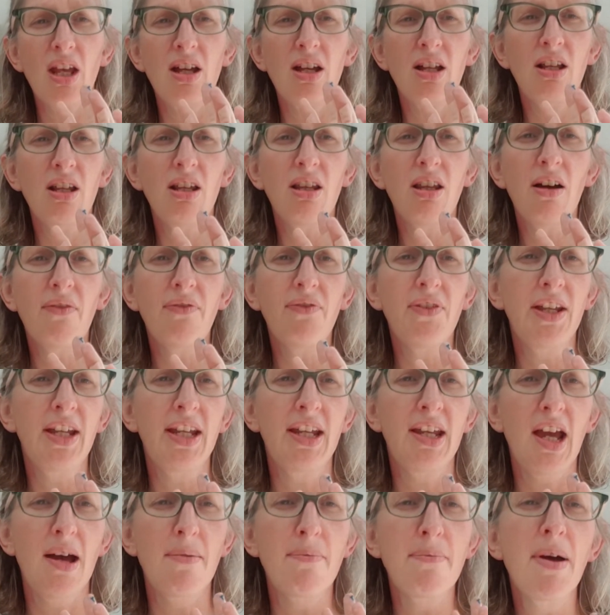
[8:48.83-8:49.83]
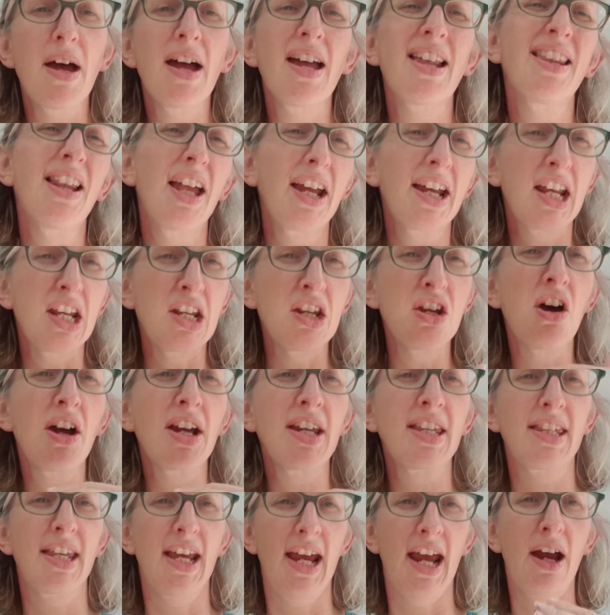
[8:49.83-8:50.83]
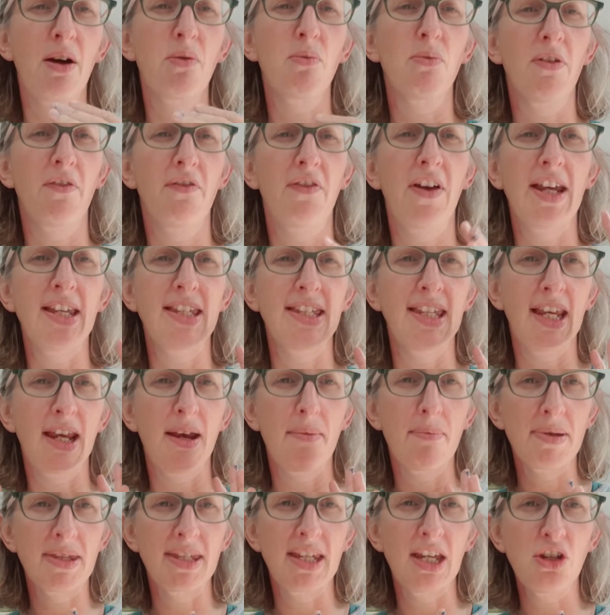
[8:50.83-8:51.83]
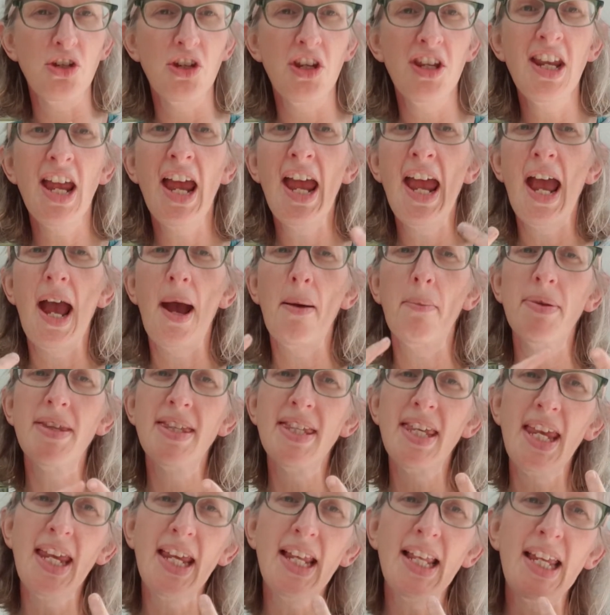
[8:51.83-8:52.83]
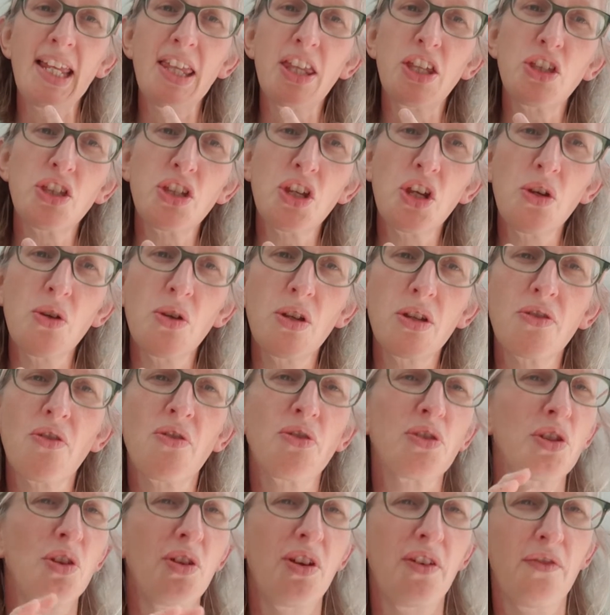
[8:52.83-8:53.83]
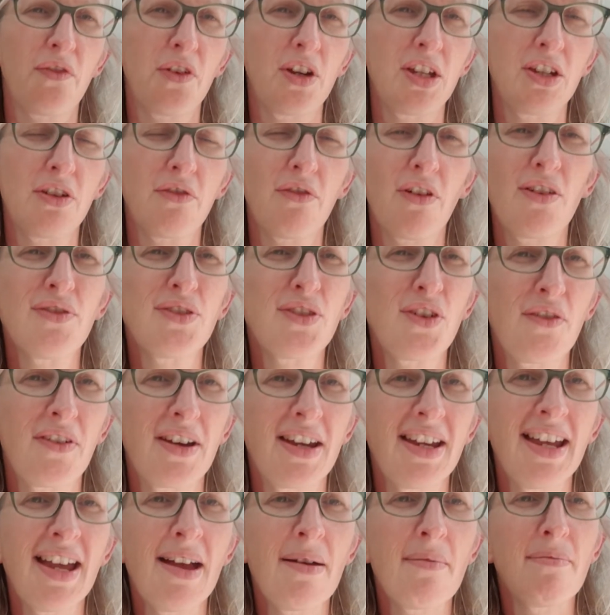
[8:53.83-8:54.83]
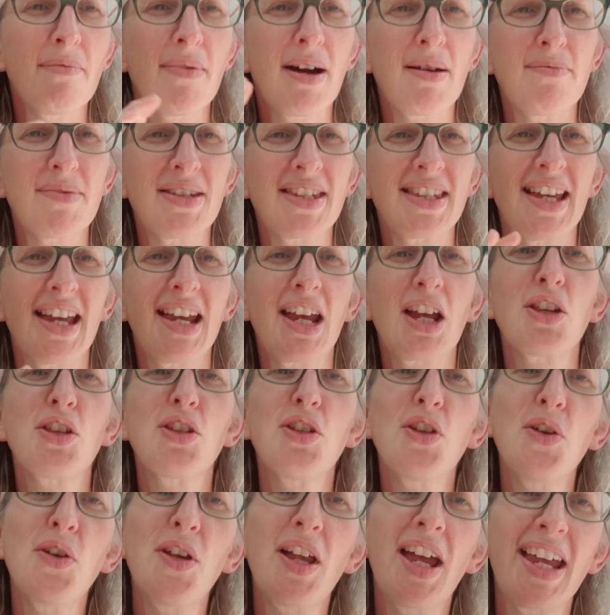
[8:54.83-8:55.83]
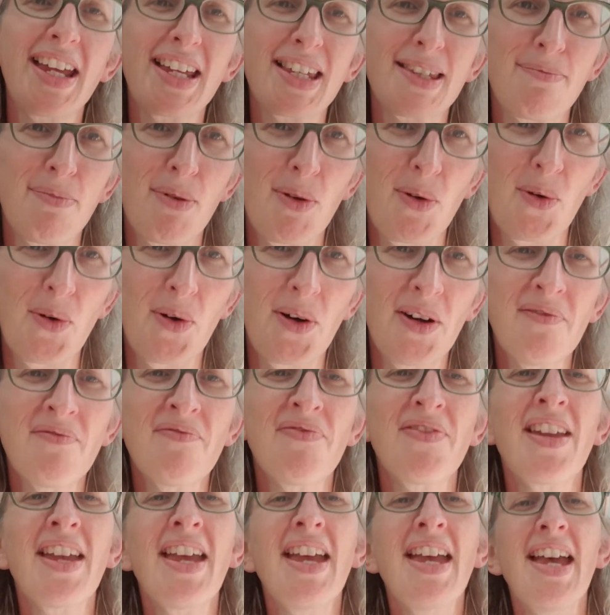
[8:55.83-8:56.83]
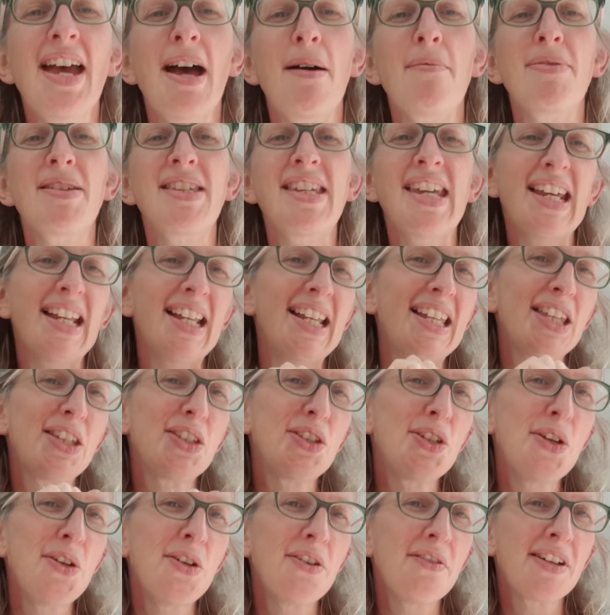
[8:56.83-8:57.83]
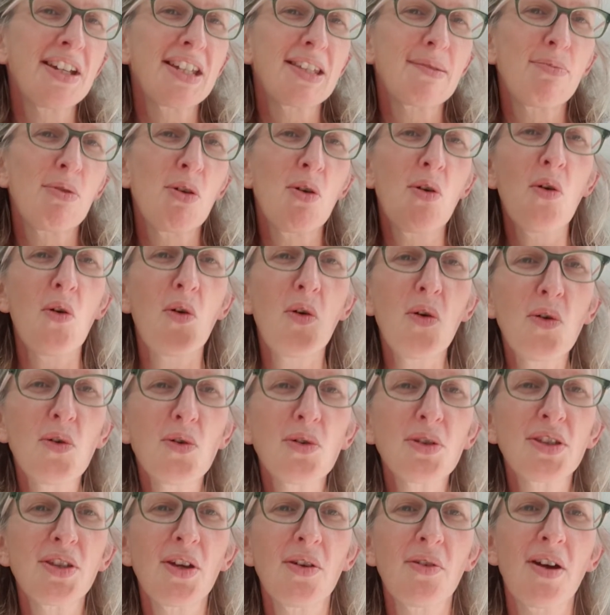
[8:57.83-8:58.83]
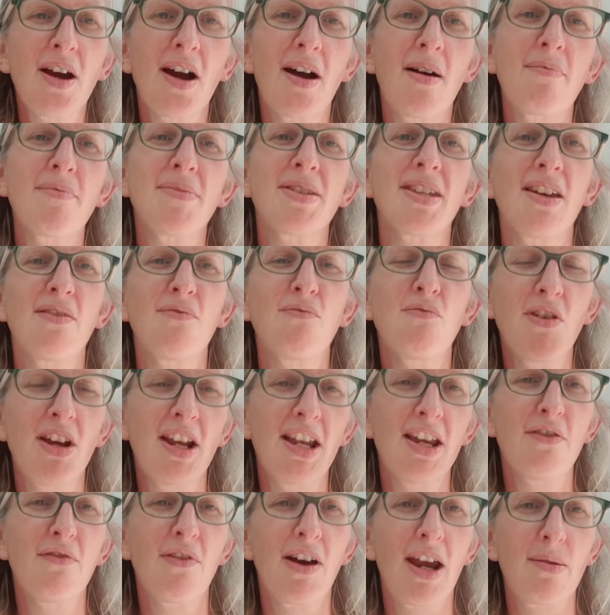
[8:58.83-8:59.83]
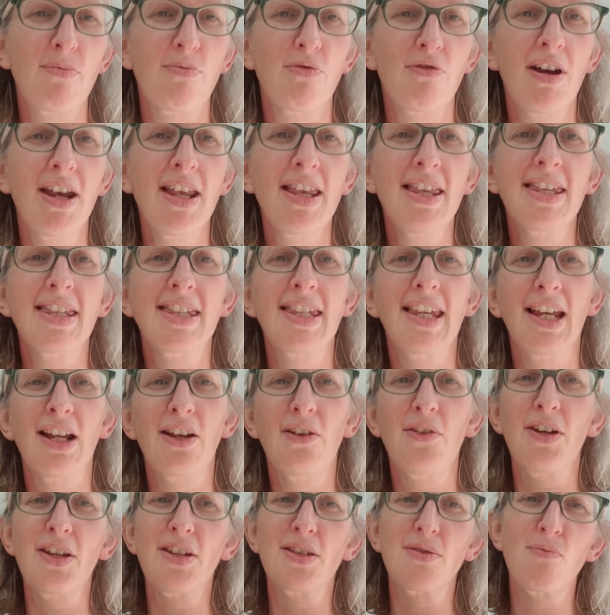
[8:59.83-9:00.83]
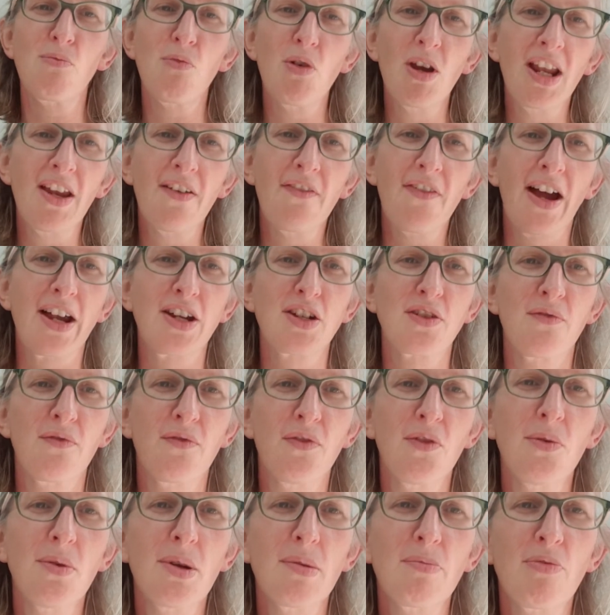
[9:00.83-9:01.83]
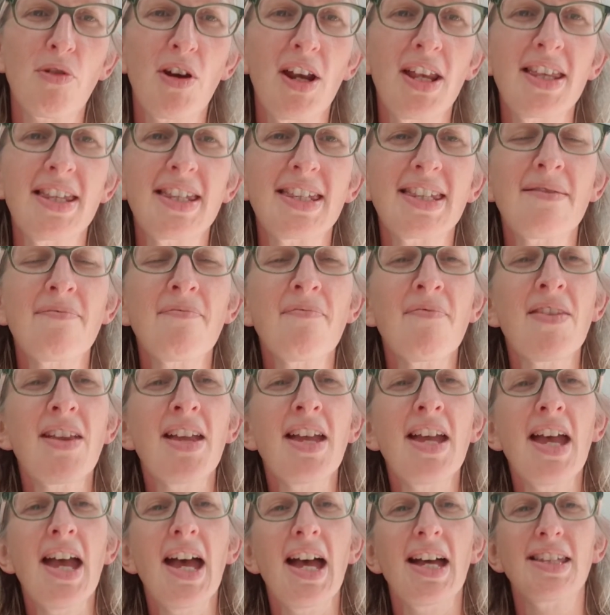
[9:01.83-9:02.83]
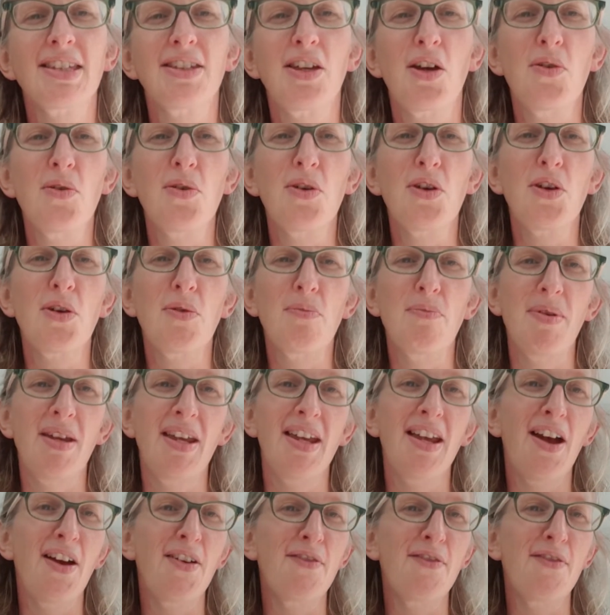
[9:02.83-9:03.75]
lovely, like a nicer outward facing position, and particularly not Tula Free to Grow, sorry, my mistake, Tula Explore. And particularly the Tula Explore also comes in really great prints, including some really fashion forward prints. So it could be a